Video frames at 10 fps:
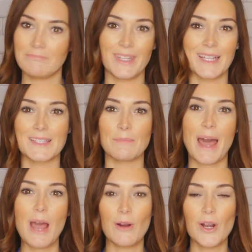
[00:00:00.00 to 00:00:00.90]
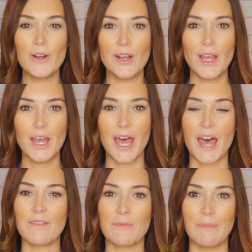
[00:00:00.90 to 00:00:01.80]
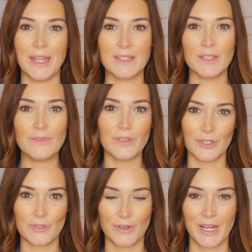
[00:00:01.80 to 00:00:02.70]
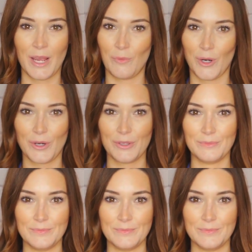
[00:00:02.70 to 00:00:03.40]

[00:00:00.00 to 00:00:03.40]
That's the power of mental filtering at work.